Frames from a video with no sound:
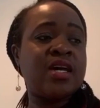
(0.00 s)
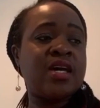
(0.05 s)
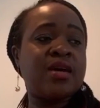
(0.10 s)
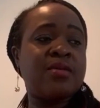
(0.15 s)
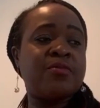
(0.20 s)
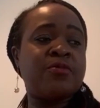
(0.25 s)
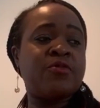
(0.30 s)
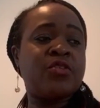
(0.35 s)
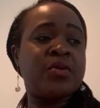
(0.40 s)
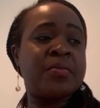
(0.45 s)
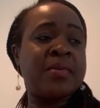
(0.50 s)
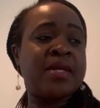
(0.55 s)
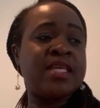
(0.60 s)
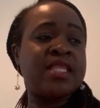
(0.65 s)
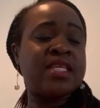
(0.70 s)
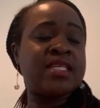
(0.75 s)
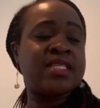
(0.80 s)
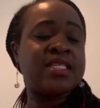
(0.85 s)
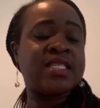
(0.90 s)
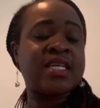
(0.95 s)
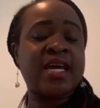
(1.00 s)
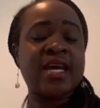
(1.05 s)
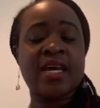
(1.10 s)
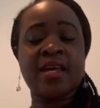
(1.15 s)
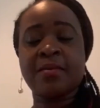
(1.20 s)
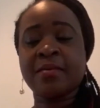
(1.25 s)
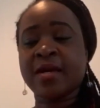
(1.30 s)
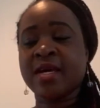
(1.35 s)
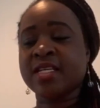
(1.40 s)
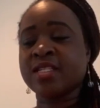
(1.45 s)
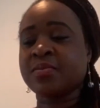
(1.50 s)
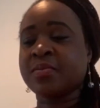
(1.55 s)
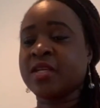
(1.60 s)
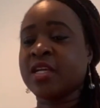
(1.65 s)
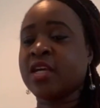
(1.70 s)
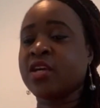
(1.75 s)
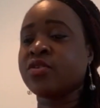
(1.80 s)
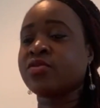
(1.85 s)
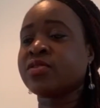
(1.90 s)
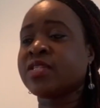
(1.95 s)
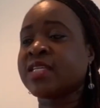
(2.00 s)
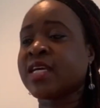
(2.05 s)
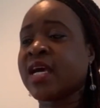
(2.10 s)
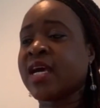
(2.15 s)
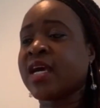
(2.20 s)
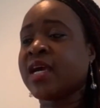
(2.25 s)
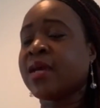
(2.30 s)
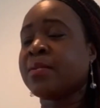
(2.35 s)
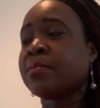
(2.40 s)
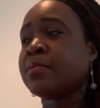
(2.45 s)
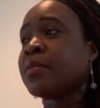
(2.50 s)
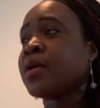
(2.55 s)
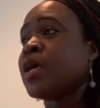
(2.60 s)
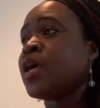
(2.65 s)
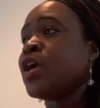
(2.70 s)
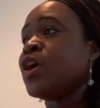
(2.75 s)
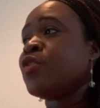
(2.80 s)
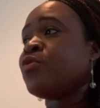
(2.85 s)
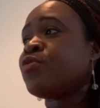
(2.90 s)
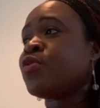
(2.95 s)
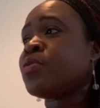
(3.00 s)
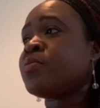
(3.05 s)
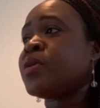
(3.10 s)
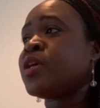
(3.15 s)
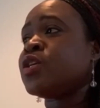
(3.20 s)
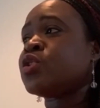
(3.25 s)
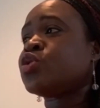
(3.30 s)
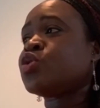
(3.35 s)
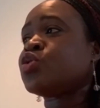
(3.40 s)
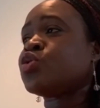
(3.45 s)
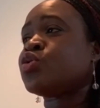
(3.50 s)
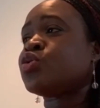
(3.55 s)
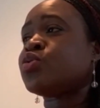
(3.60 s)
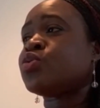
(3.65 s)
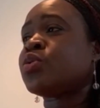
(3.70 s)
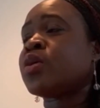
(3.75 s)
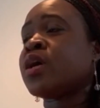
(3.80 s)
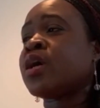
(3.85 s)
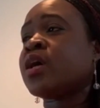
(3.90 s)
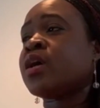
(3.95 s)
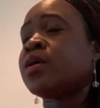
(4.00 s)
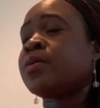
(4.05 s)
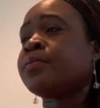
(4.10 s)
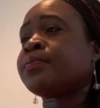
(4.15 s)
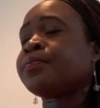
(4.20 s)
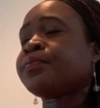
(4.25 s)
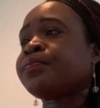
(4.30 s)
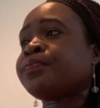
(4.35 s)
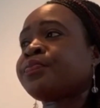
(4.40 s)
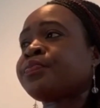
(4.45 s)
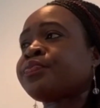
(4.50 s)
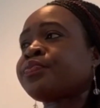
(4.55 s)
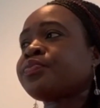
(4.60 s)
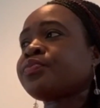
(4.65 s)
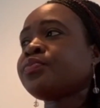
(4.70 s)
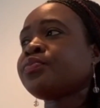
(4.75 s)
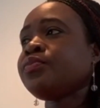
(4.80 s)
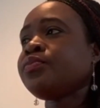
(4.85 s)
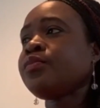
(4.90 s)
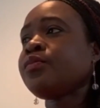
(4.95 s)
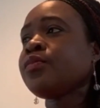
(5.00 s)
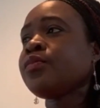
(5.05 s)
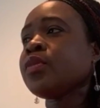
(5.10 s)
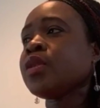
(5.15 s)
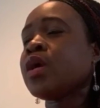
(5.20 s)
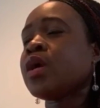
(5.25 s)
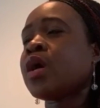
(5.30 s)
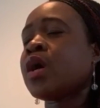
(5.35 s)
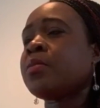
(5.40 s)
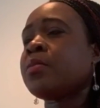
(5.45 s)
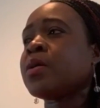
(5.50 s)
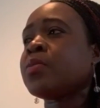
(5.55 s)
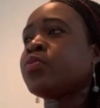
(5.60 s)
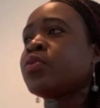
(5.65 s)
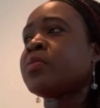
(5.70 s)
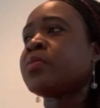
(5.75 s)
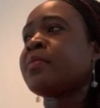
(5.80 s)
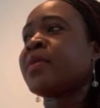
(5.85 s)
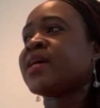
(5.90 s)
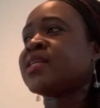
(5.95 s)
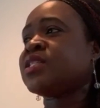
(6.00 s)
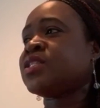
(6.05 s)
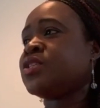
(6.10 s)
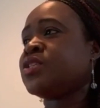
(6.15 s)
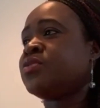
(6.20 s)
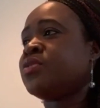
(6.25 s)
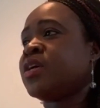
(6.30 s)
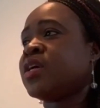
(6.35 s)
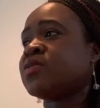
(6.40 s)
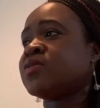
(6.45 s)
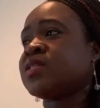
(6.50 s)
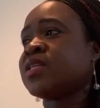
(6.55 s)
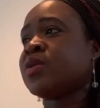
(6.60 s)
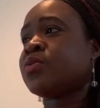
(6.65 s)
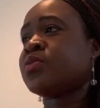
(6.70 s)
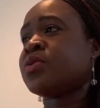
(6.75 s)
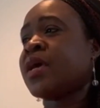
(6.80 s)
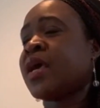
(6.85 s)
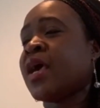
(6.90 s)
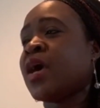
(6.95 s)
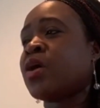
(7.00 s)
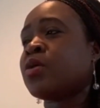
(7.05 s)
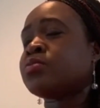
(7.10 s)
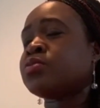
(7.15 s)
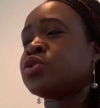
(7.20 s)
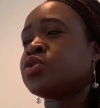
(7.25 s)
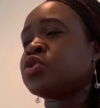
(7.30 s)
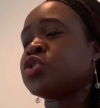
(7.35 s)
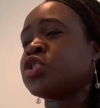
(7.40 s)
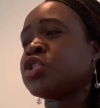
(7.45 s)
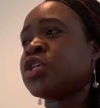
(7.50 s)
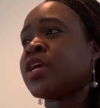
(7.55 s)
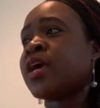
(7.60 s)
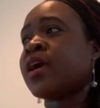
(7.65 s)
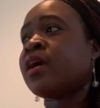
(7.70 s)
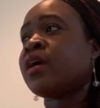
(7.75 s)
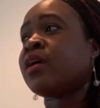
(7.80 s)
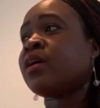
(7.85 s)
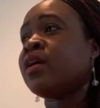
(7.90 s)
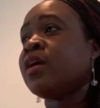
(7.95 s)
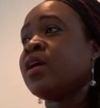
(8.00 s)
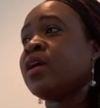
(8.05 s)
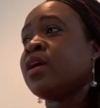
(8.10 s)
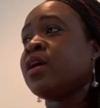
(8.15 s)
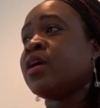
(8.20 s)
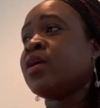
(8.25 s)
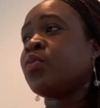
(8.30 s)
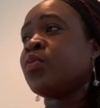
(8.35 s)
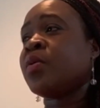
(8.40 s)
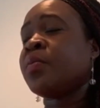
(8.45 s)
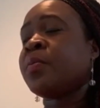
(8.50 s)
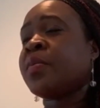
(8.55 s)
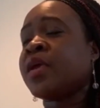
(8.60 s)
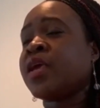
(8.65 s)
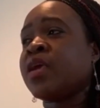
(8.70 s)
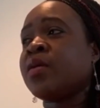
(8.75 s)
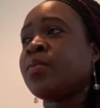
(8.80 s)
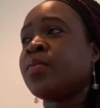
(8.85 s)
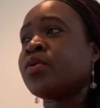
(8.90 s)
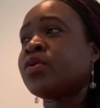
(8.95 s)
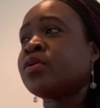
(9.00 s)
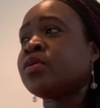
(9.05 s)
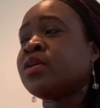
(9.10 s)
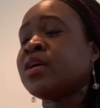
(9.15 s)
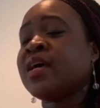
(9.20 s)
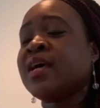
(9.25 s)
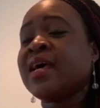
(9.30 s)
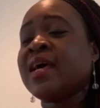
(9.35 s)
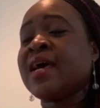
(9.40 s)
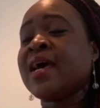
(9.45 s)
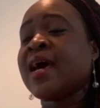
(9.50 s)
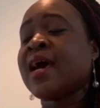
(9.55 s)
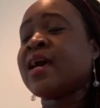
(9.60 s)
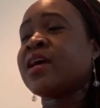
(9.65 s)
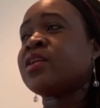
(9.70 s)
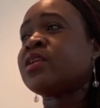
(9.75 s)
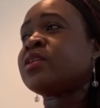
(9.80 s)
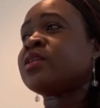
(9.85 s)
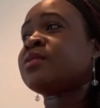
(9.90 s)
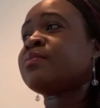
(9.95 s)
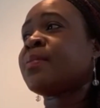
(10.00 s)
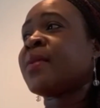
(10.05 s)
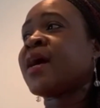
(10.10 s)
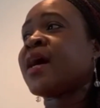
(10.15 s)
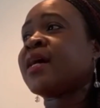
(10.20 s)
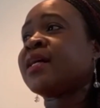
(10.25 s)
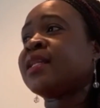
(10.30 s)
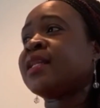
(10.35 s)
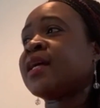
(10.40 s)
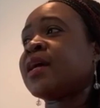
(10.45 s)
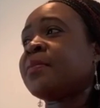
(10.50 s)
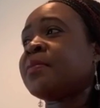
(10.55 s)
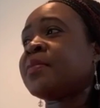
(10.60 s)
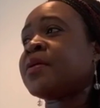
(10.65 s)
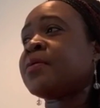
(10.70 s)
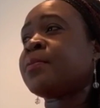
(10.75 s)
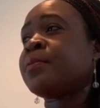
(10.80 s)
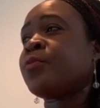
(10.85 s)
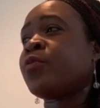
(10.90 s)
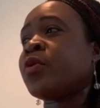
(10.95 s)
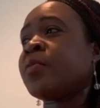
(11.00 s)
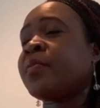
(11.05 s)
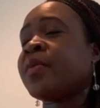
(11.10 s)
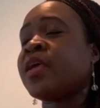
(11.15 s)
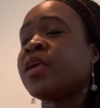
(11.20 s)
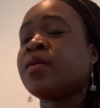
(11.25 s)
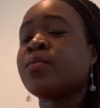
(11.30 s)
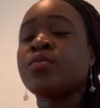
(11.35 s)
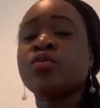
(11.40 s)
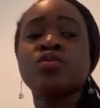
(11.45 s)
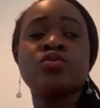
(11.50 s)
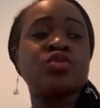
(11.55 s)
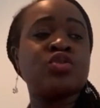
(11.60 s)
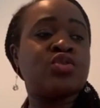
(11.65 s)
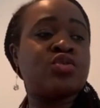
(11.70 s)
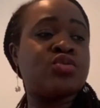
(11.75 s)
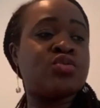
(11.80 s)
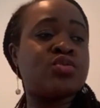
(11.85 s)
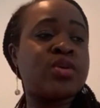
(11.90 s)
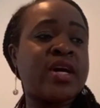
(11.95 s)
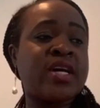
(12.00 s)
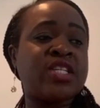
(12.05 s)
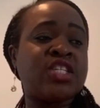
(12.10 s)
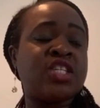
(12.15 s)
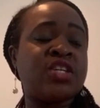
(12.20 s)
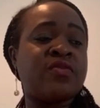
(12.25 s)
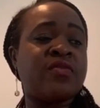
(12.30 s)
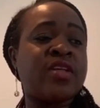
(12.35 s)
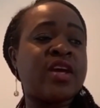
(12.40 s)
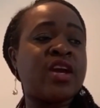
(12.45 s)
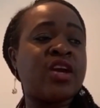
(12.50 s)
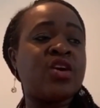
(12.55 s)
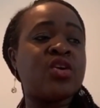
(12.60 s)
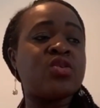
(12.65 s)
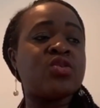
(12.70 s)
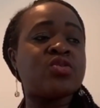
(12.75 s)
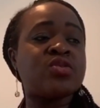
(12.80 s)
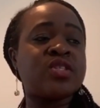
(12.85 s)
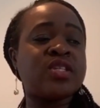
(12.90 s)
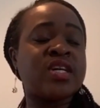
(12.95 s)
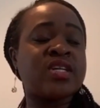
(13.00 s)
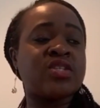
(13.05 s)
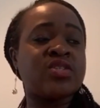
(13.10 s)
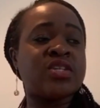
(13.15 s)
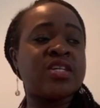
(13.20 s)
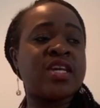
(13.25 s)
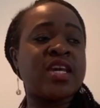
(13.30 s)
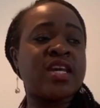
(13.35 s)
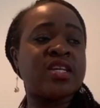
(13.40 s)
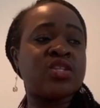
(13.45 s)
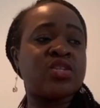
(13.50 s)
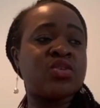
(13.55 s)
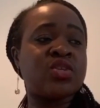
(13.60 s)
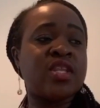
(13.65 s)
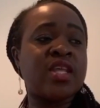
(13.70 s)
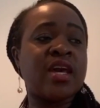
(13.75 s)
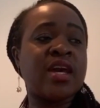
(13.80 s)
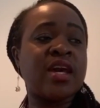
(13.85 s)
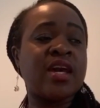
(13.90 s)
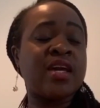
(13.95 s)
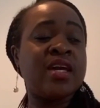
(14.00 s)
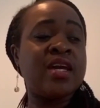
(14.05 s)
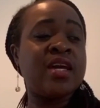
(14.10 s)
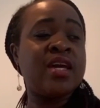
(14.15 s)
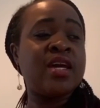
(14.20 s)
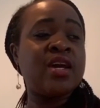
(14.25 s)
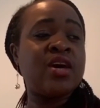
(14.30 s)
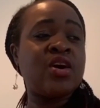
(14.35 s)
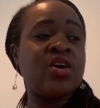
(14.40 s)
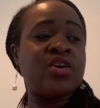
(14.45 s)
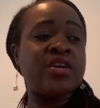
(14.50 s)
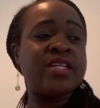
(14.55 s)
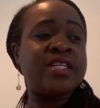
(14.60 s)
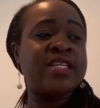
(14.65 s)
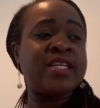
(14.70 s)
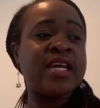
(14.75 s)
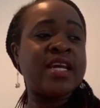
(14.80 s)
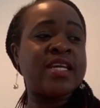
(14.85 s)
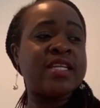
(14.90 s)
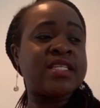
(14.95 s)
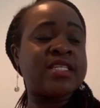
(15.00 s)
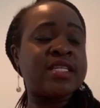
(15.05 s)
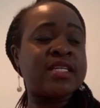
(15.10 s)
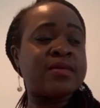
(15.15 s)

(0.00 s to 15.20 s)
for me, this time has been a good time for me to um, come up with materials that will help to share with people and partner pe with people to achieve their goals and to get to their ordained um,